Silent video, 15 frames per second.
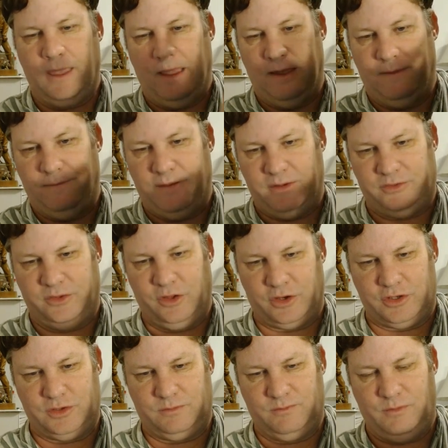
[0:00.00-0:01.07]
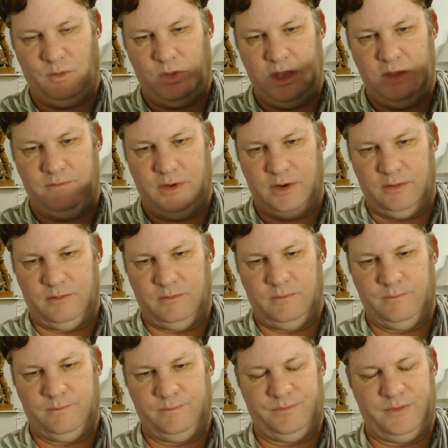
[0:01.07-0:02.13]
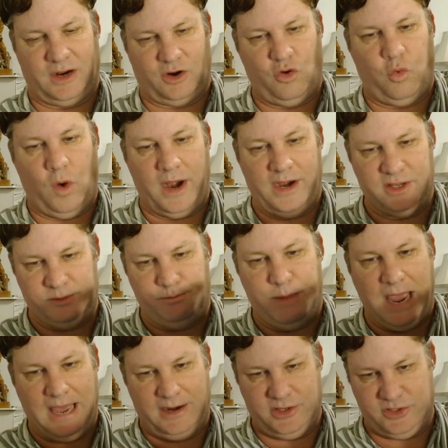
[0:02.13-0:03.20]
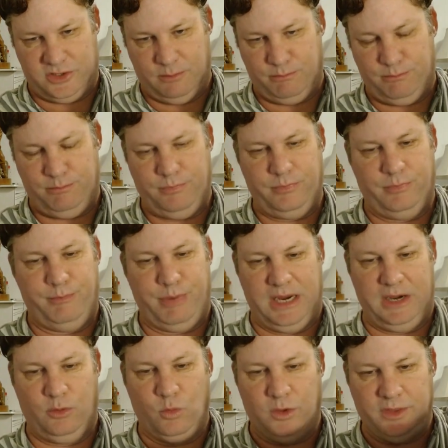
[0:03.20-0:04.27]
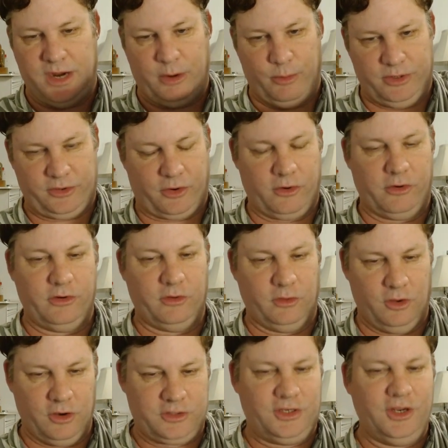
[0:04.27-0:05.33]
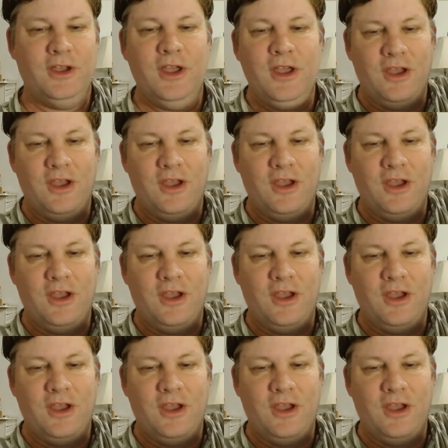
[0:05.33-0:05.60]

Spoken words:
And this looks even not quite as bad as the Bean one that I returned looked.